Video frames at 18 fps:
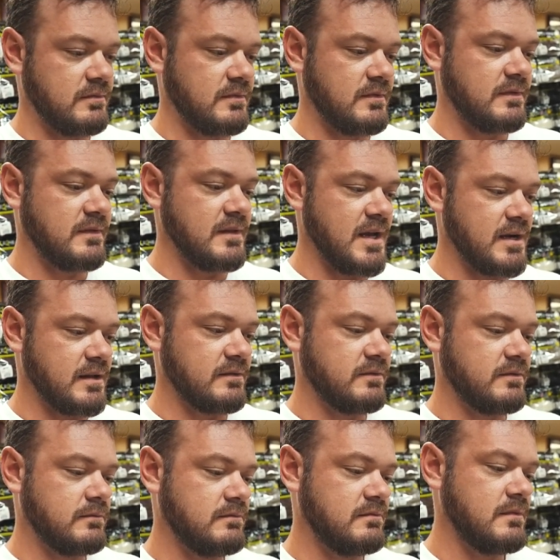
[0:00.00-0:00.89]
it's not a,
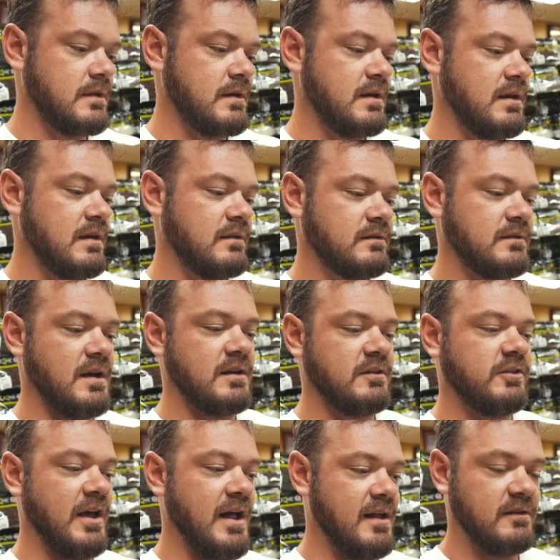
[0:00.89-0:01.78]
it's not a
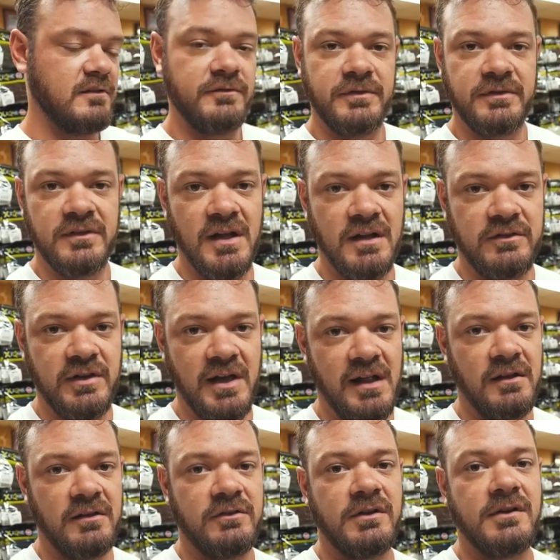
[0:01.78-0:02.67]
challenge if it's not
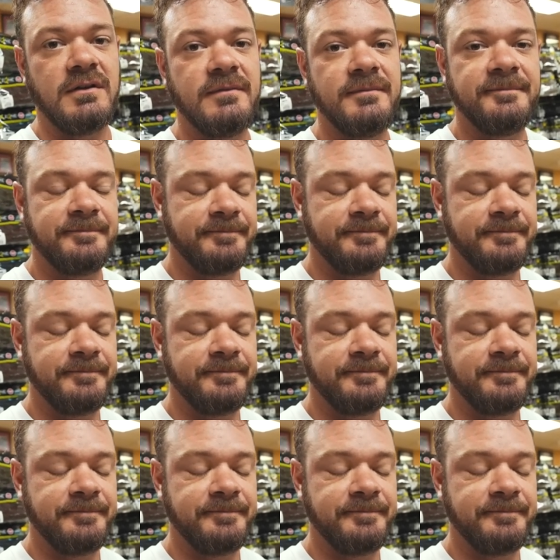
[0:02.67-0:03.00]
challenging.